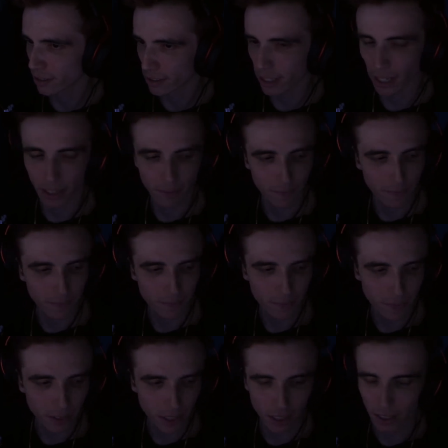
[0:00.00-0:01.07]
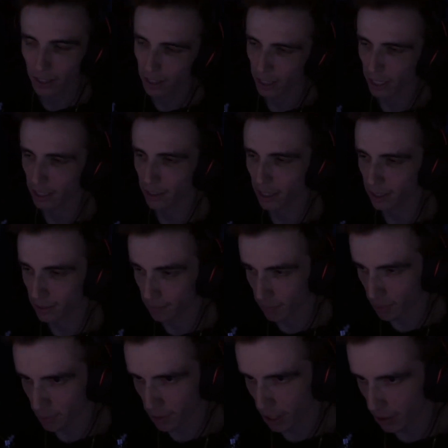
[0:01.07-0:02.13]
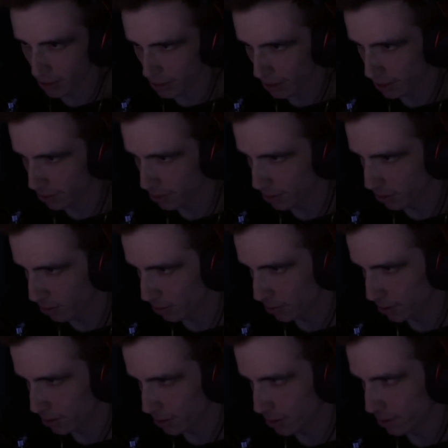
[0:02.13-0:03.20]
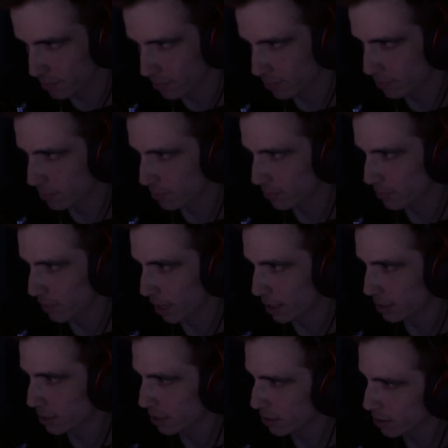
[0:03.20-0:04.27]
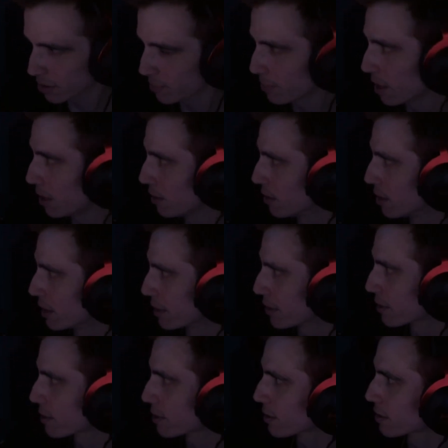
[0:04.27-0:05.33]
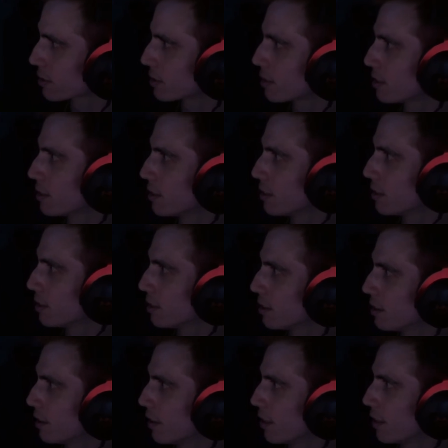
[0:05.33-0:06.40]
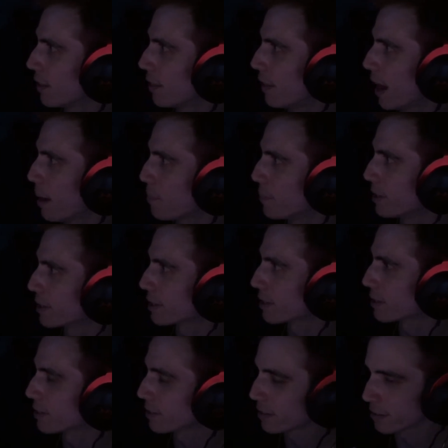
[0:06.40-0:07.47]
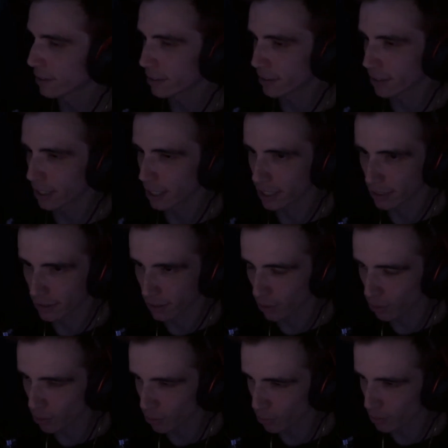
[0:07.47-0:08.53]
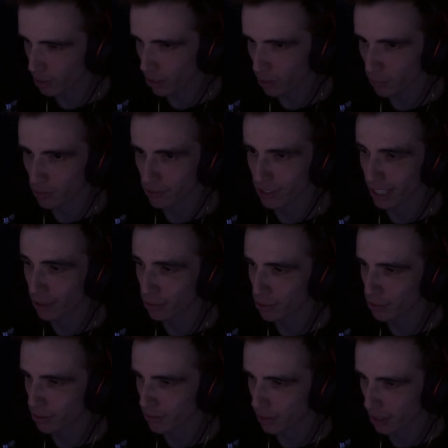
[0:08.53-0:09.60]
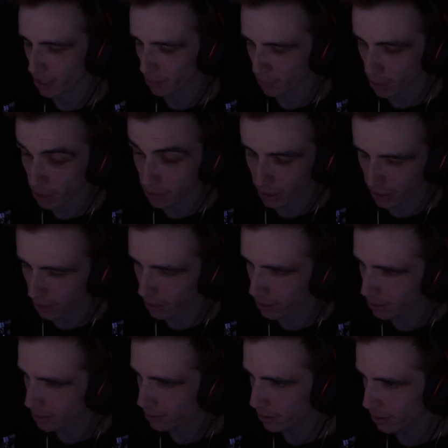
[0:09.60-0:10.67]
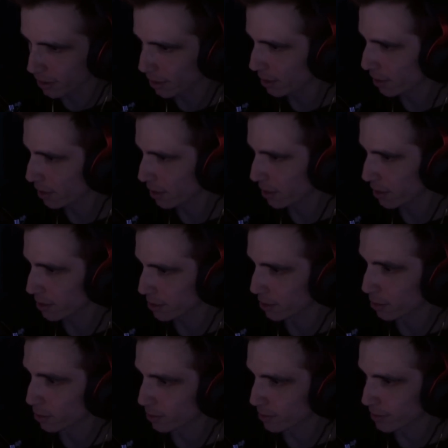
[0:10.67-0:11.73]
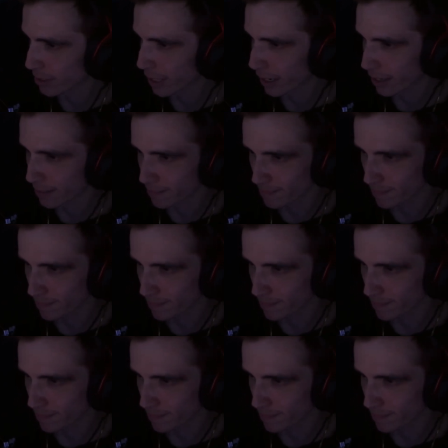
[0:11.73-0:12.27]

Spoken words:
Yeah. And I remember how I said there was a hole in his arm. I'd say it was about like that big, and the hole went almost down to his fucking bone, I guess. So yeah.